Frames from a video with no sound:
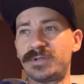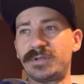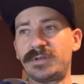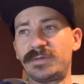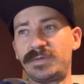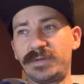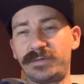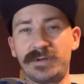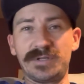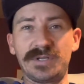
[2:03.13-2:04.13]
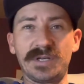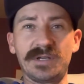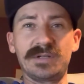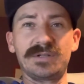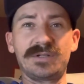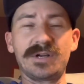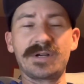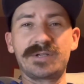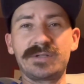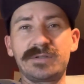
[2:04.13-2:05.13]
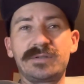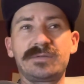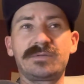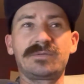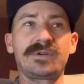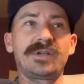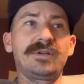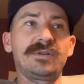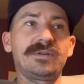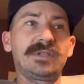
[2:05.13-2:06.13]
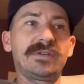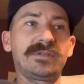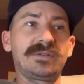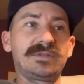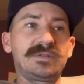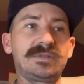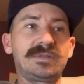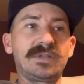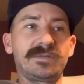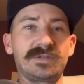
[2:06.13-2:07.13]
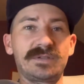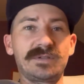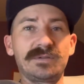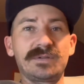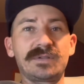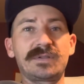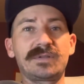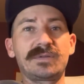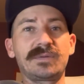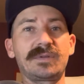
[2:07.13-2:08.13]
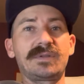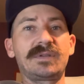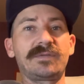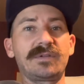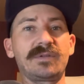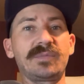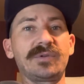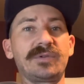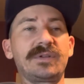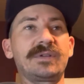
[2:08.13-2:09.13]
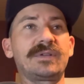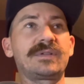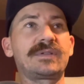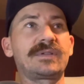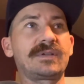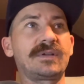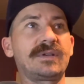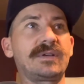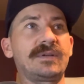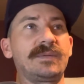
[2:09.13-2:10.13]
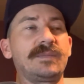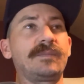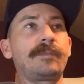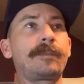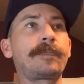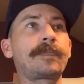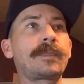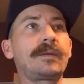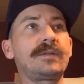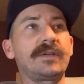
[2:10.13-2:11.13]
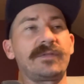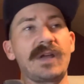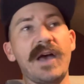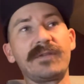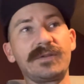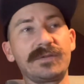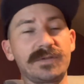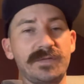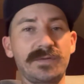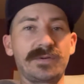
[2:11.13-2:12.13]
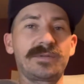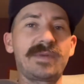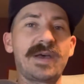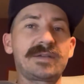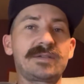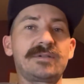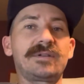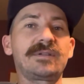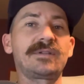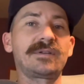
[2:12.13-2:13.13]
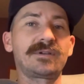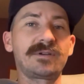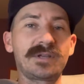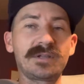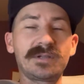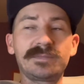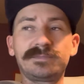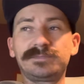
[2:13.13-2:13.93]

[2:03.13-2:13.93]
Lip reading: of differentiated instruction, where you're giving different students with different abilities different avenues for mastering the curriculum.